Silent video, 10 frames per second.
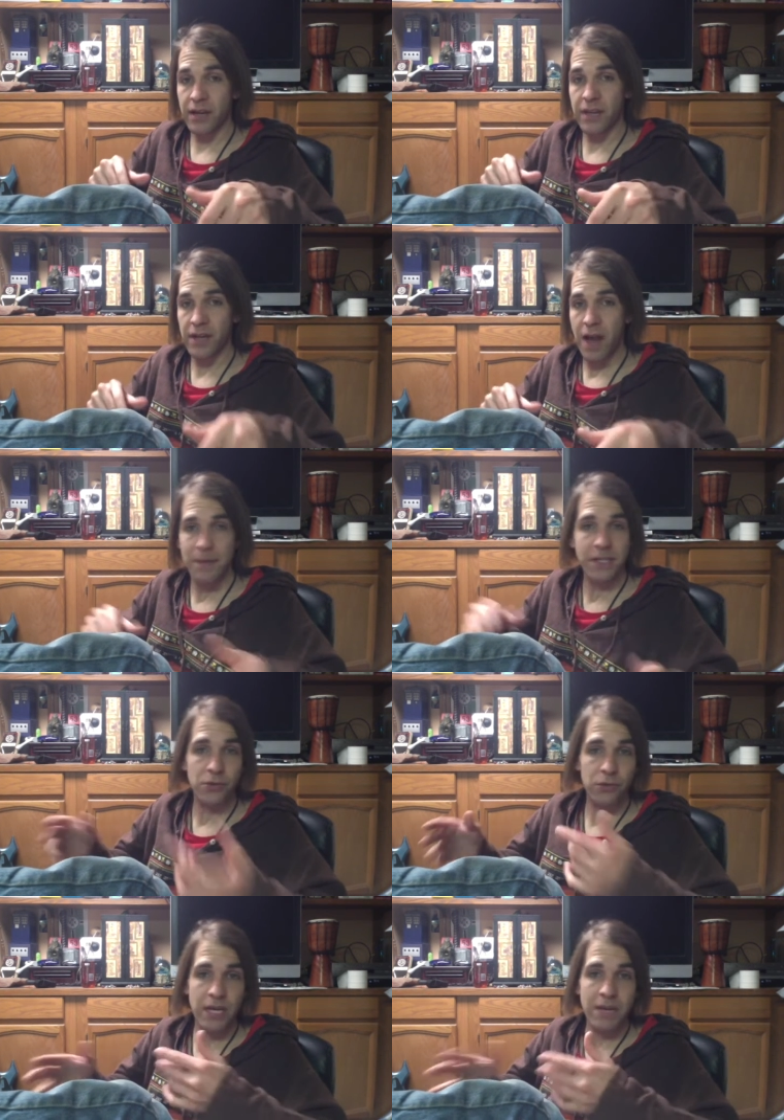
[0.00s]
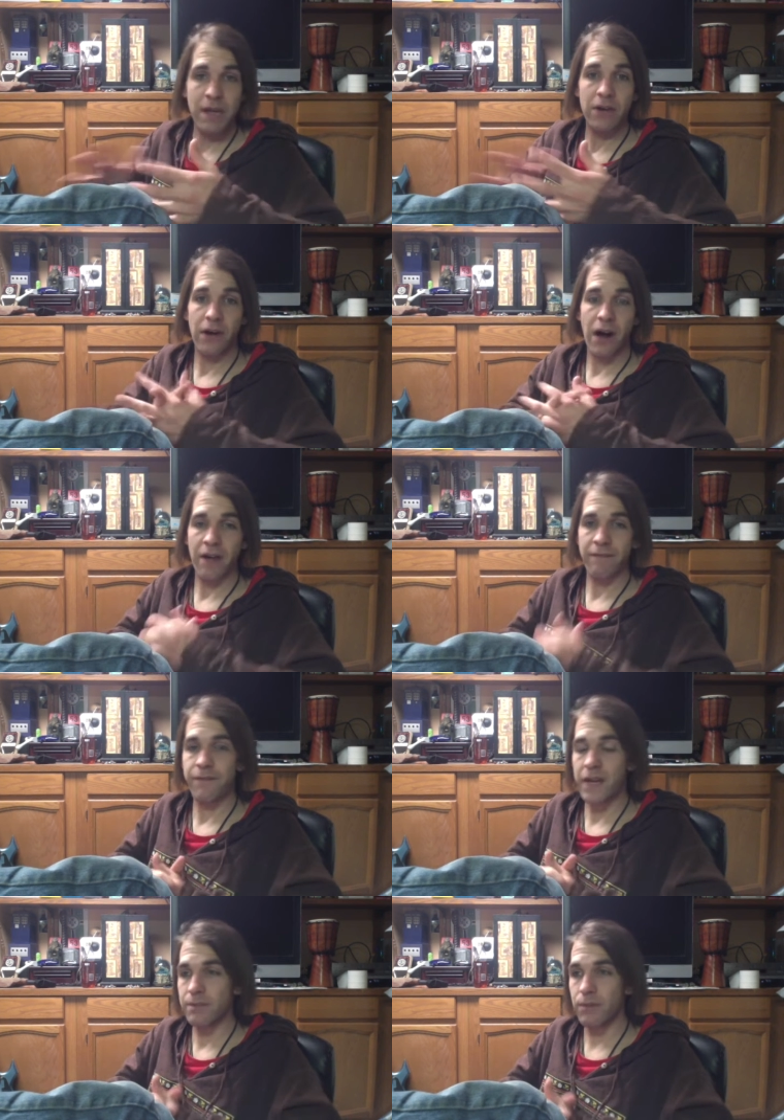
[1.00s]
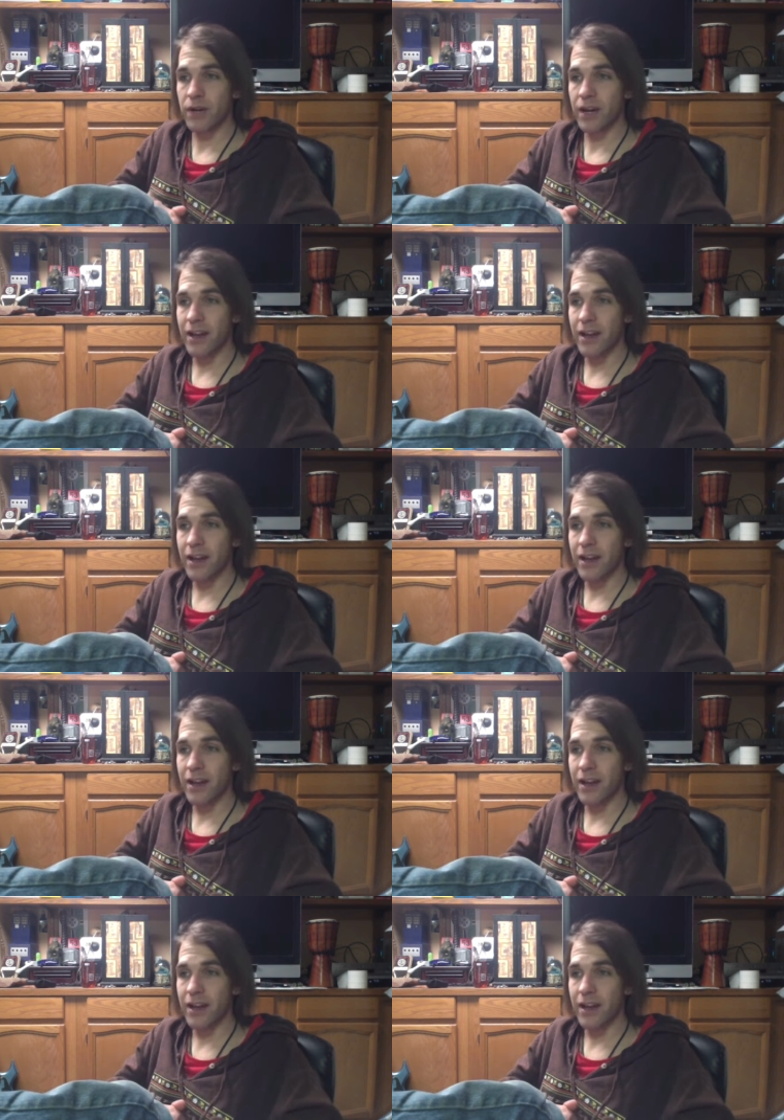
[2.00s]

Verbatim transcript: in, the comments through email on Facebook.